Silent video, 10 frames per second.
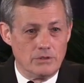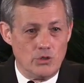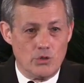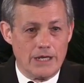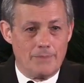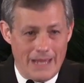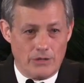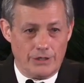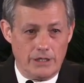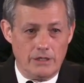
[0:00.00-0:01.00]
You get a
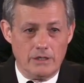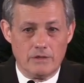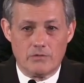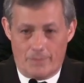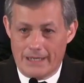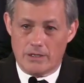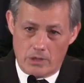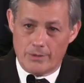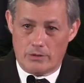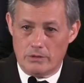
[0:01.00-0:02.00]
penalty for being a
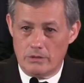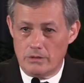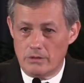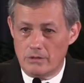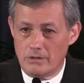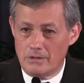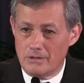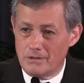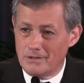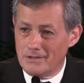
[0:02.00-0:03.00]
criminal.
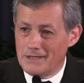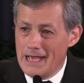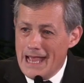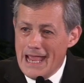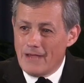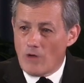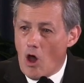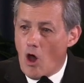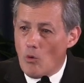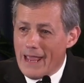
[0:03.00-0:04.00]
If
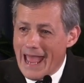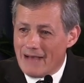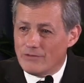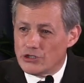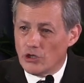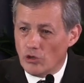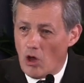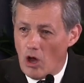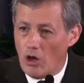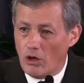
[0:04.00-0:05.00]
all we have is the
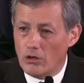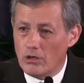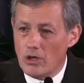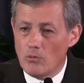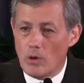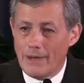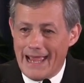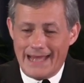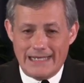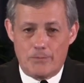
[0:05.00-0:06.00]
law, what we
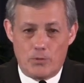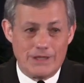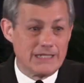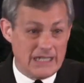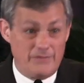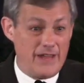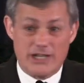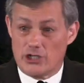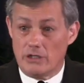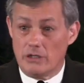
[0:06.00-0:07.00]
end up with is
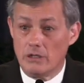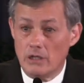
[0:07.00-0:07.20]
conviction.